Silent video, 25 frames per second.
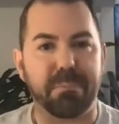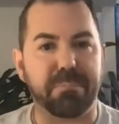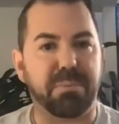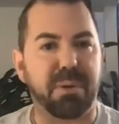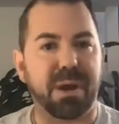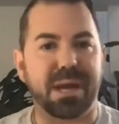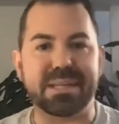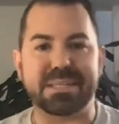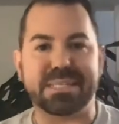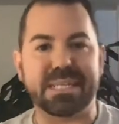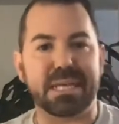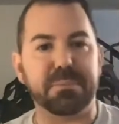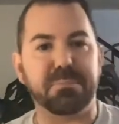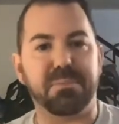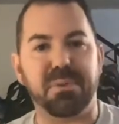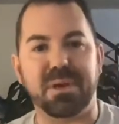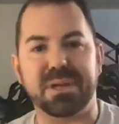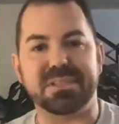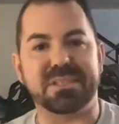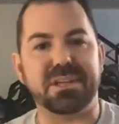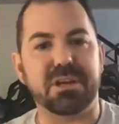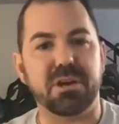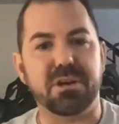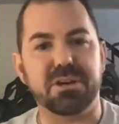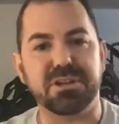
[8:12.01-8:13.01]
probably 10
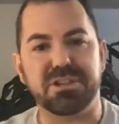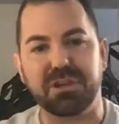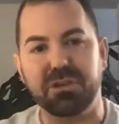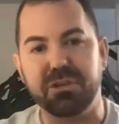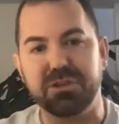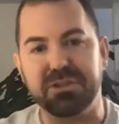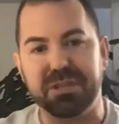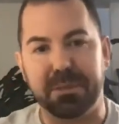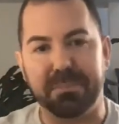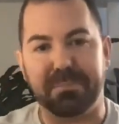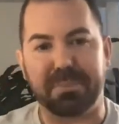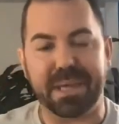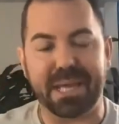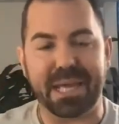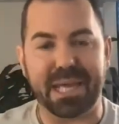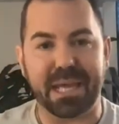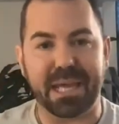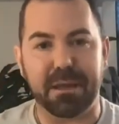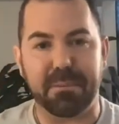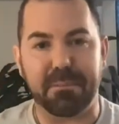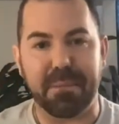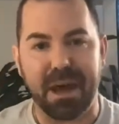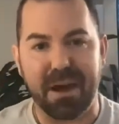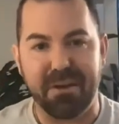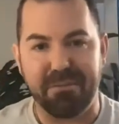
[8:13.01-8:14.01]
plus years using
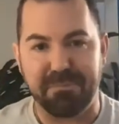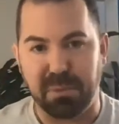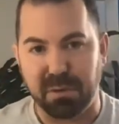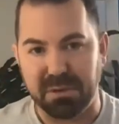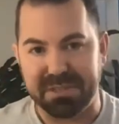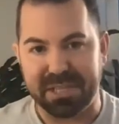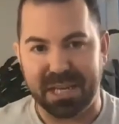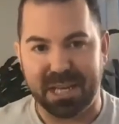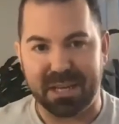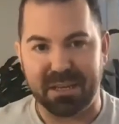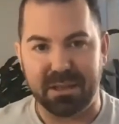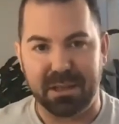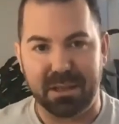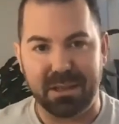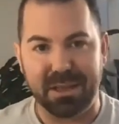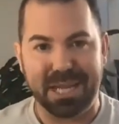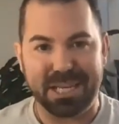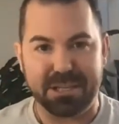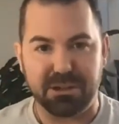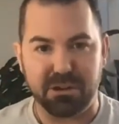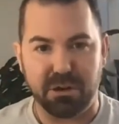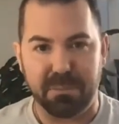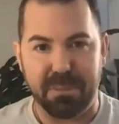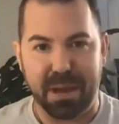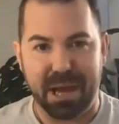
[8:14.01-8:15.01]
PEMF, pulsing
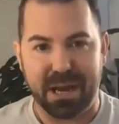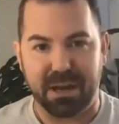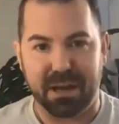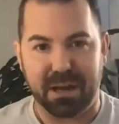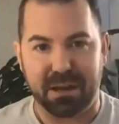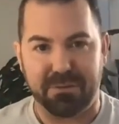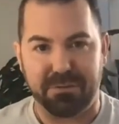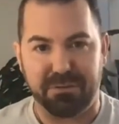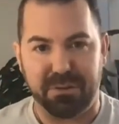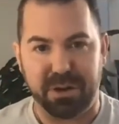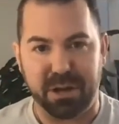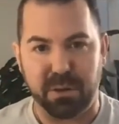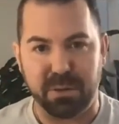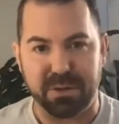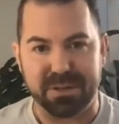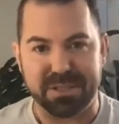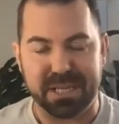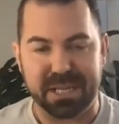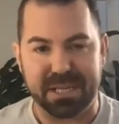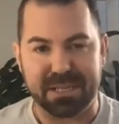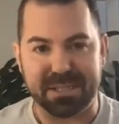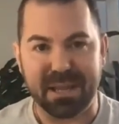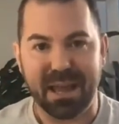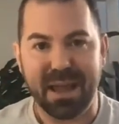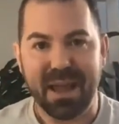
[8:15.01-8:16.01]
electromagnetic
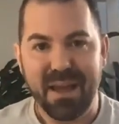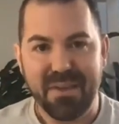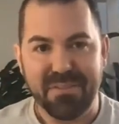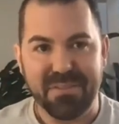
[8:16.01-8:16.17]
frequencies,